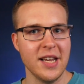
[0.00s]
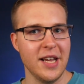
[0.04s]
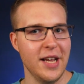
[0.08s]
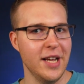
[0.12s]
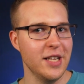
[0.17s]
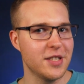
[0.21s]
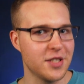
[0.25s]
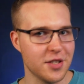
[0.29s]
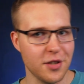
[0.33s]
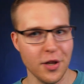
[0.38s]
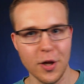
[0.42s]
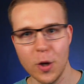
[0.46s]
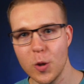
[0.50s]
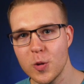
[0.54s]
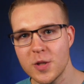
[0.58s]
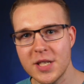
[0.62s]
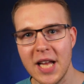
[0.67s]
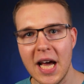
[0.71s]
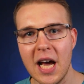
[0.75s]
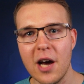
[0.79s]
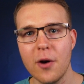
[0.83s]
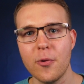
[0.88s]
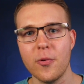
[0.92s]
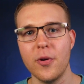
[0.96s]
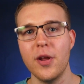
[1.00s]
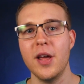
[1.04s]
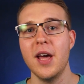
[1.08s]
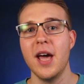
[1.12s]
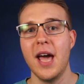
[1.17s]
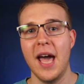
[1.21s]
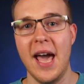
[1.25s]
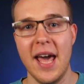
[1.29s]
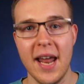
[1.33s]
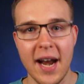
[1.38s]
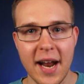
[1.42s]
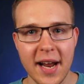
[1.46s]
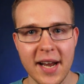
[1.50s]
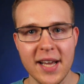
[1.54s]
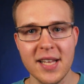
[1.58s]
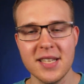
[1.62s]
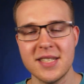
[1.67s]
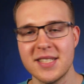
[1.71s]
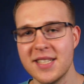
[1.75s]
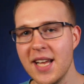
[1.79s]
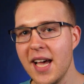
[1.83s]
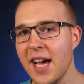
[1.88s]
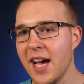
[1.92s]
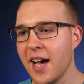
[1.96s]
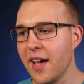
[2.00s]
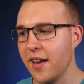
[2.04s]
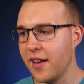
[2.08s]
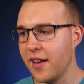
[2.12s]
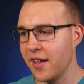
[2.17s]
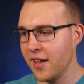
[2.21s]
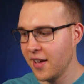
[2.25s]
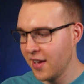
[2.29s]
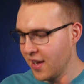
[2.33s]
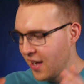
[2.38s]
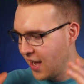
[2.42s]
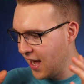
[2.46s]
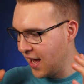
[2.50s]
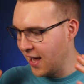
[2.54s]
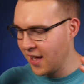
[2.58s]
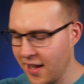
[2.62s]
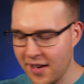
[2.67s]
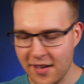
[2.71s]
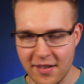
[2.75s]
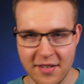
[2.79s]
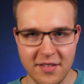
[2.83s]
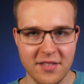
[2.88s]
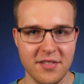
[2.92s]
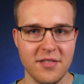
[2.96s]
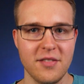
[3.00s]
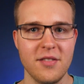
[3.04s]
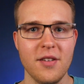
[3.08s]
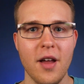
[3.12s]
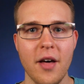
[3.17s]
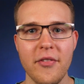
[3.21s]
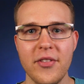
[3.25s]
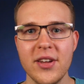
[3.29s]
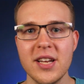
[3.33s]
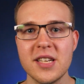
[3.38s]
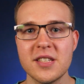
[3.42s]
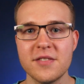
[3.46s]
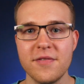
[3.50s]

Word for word: it slows down and I get sad and nothing's